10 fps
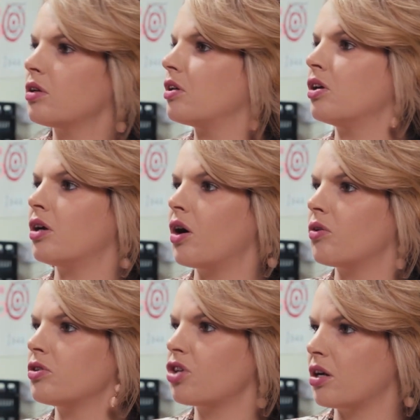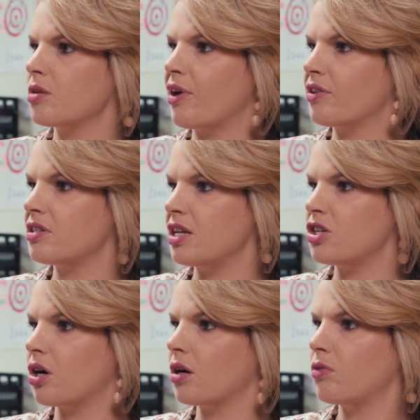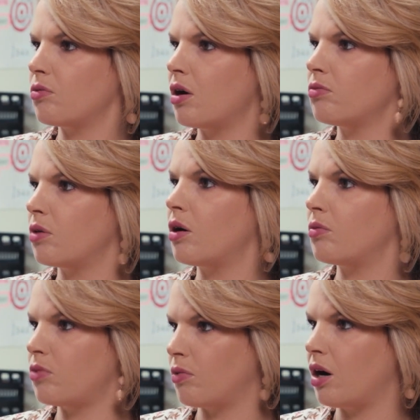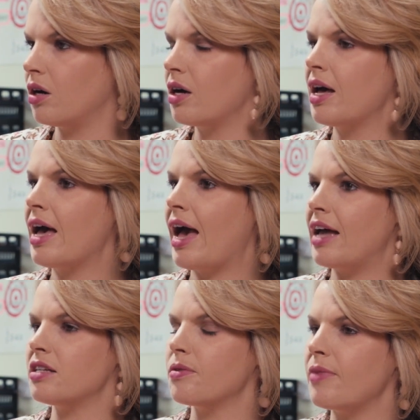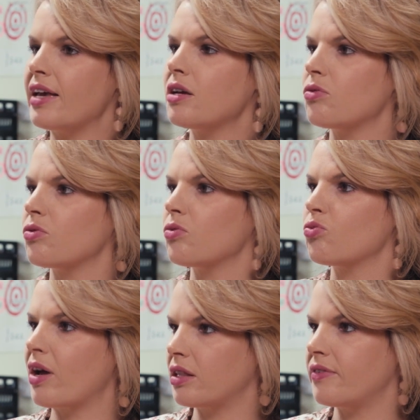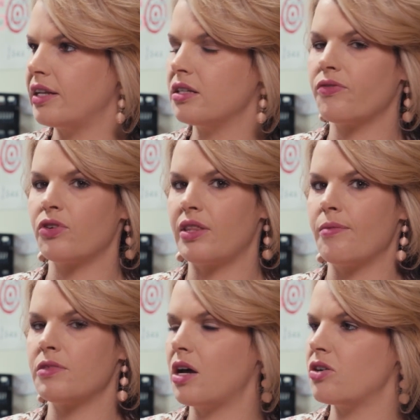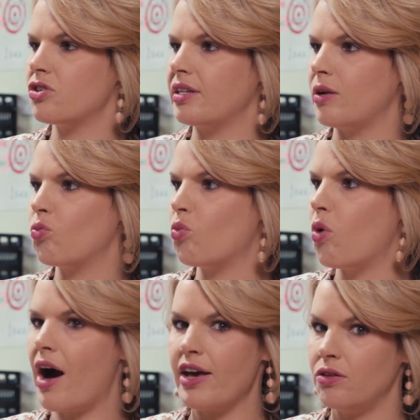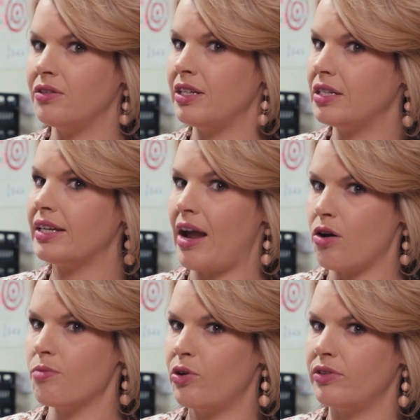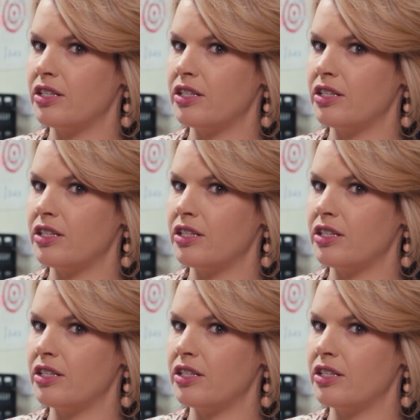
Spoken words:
Charlie Brown's teacher, wah, wah, wah, wah, wah, wah, and to make it relevant for them to understand why you need to care about this.